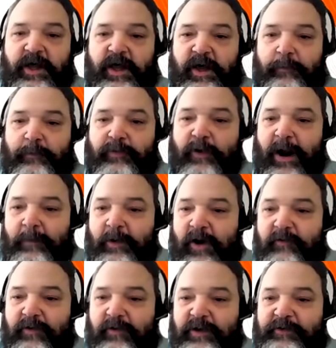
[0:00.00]
A
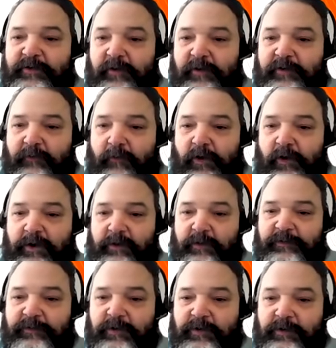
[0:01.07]
primary resource for
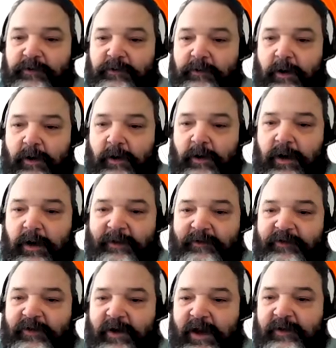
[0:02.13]
you if you are
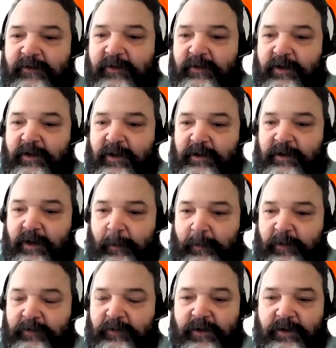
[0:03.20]
outside of an
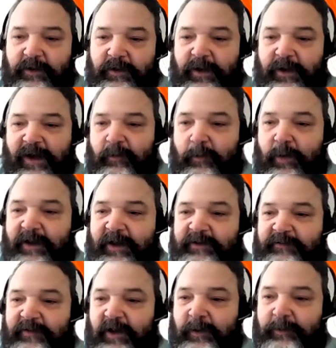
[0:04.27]
opportunity, you don't have a bot
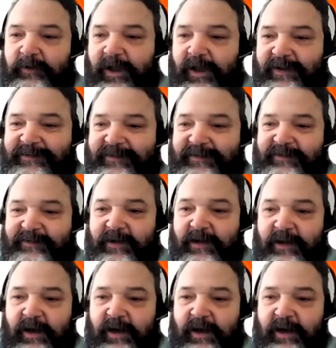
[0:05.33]
developer license